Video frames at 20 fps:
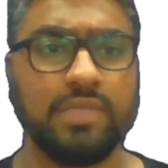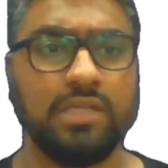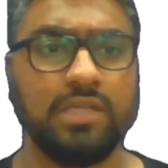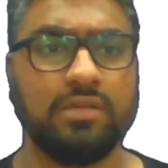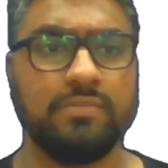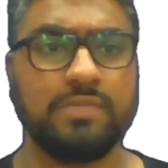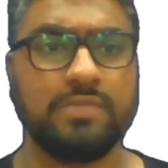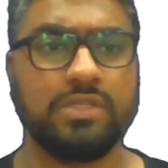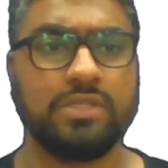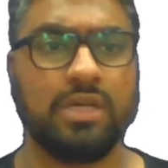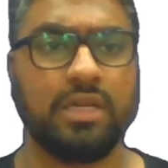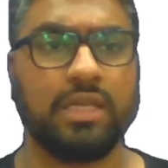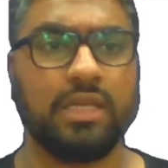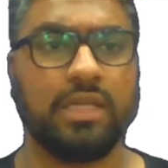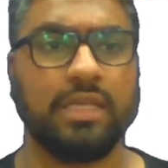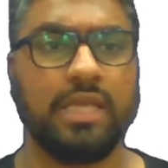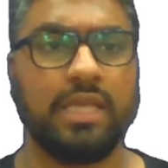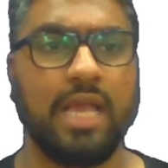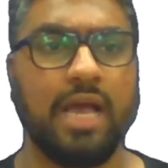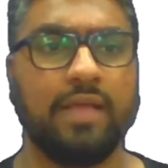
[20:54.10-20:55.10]
I'm sorry.
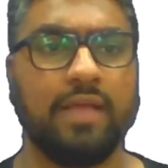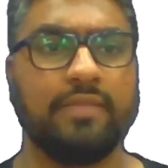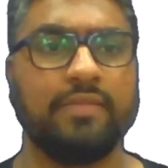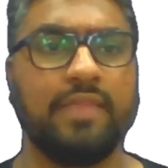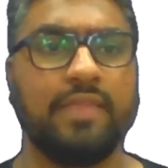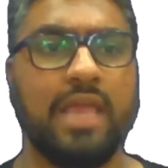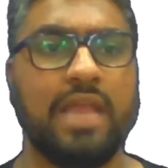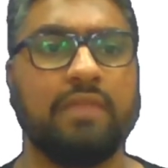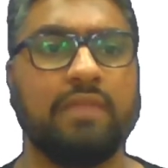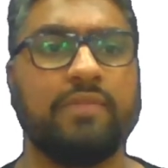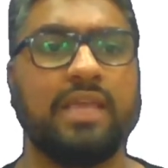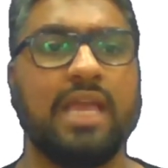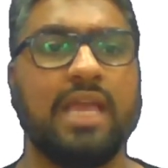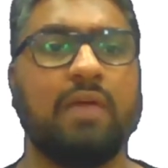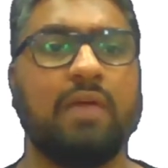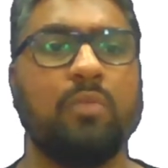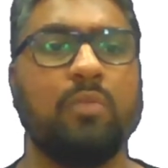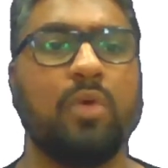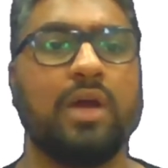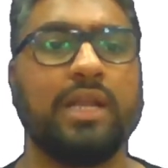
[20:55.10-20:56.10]
Yeah. Then we
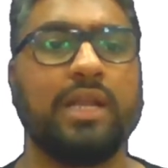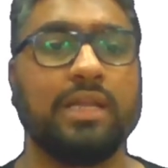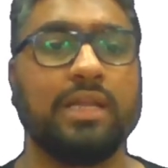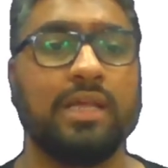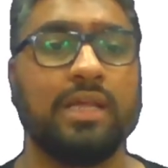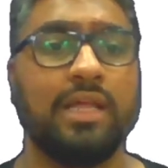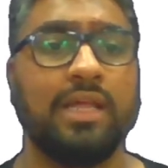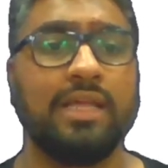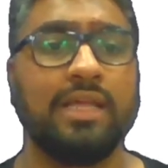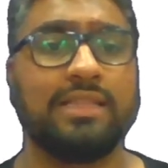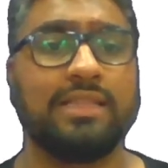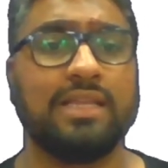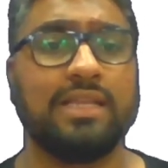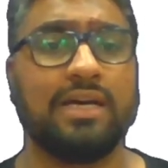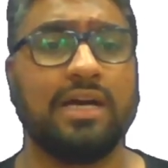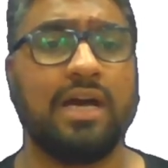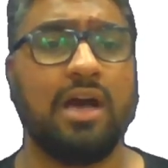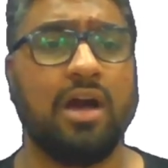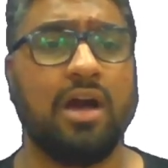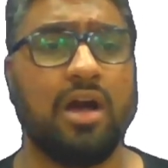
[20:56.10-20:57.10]
have what? The
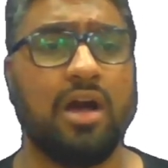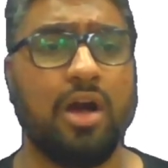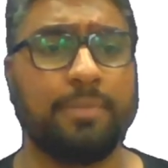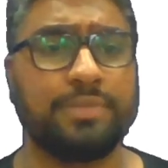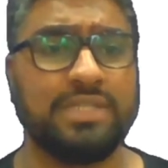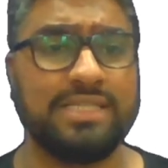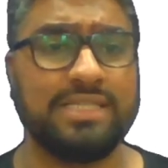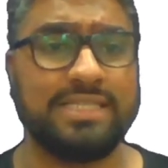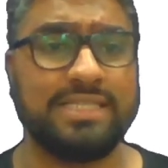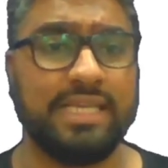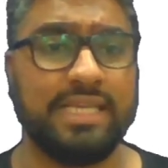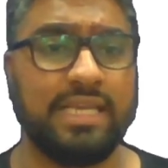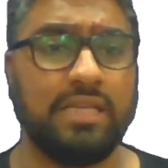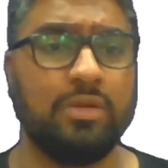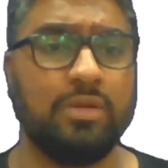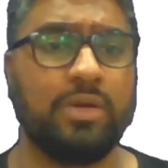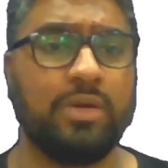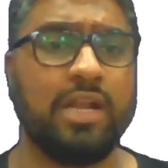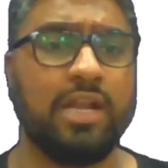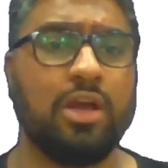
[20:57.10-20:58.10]
option C.
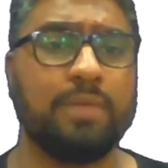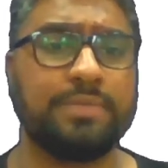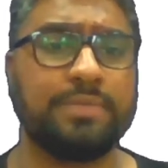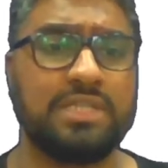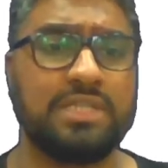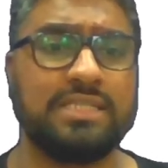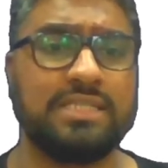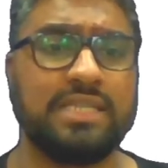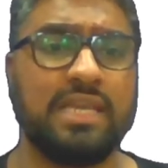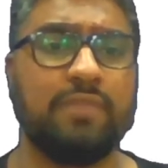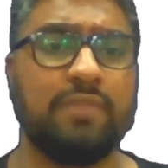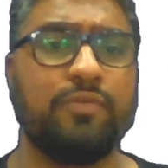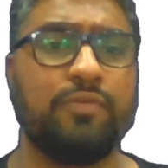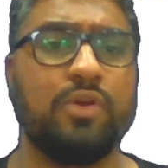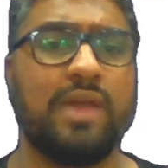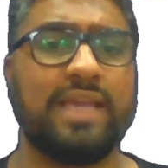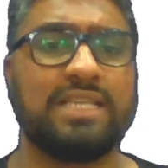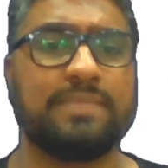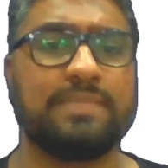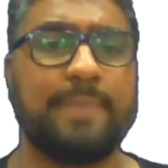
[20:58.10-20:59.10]
Look at option C. If you
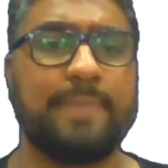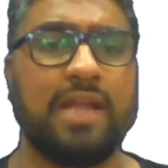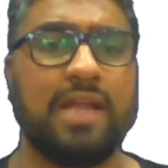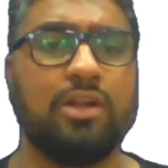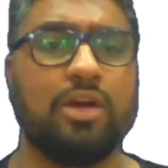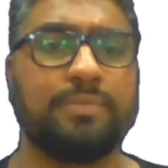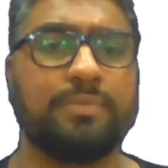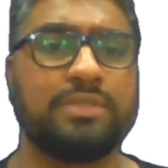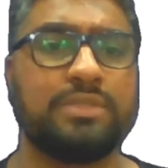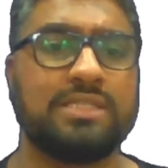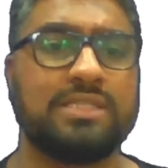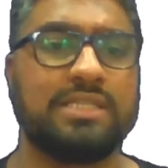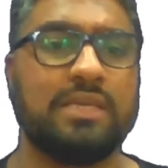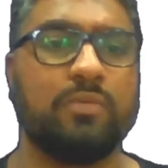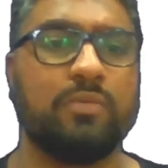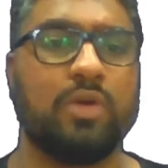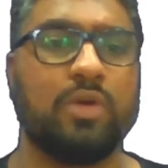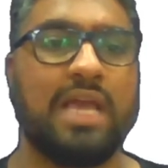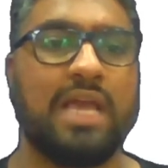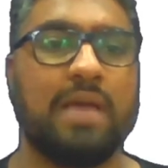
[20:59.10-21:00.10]
expand option C,
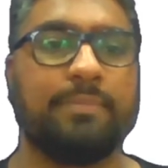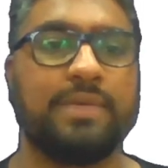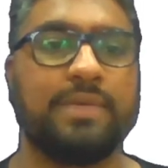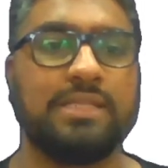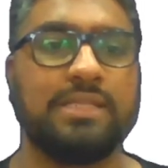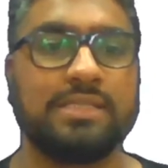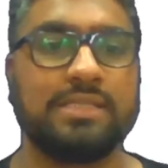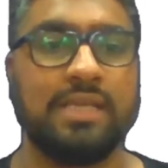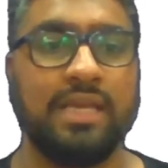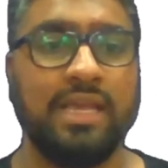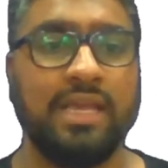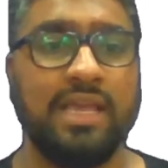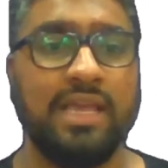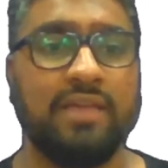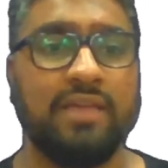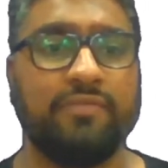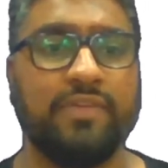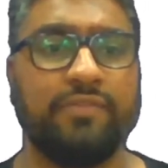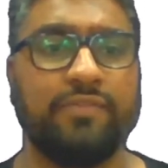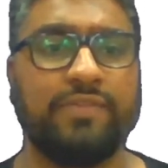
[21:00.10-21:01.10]
what happens?
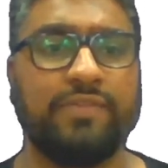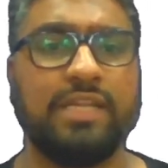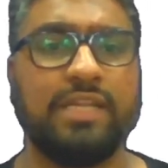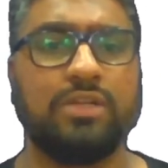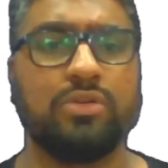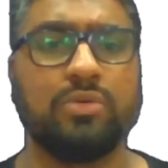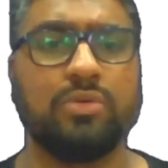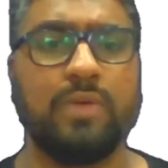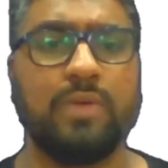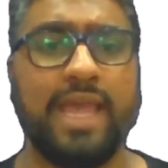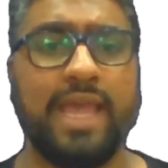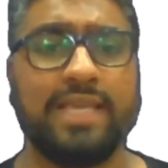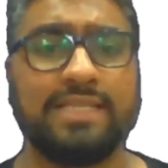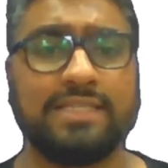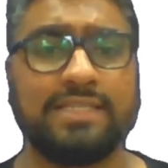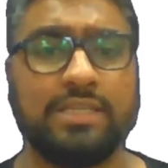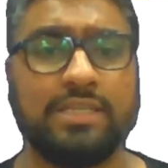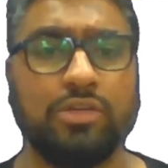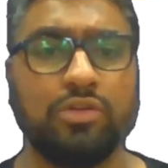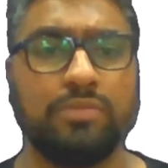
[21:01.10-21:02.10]

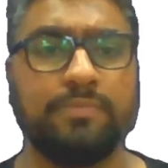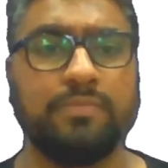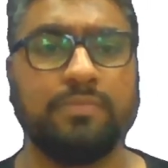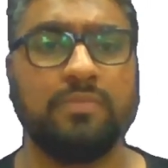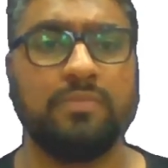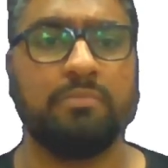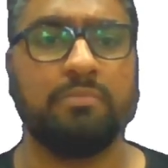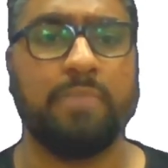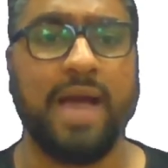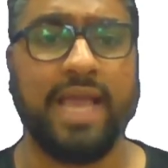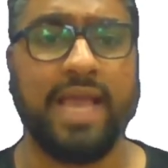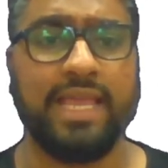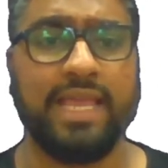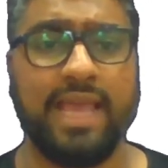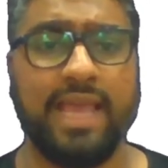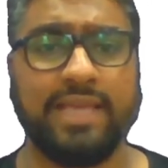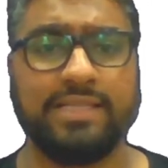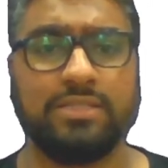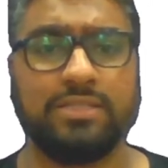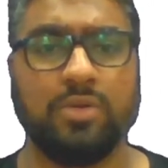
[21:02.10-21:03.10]
52x cube by
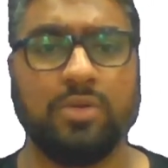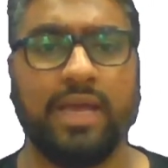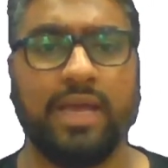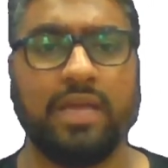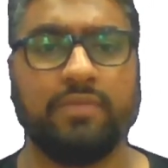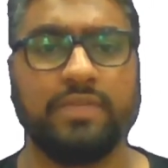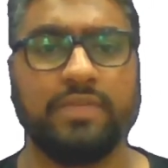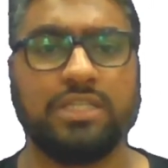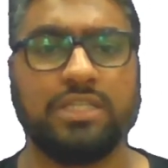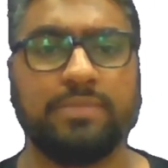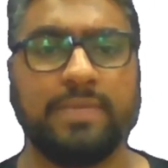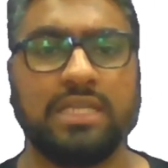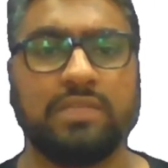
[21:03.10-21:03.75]
x square, which means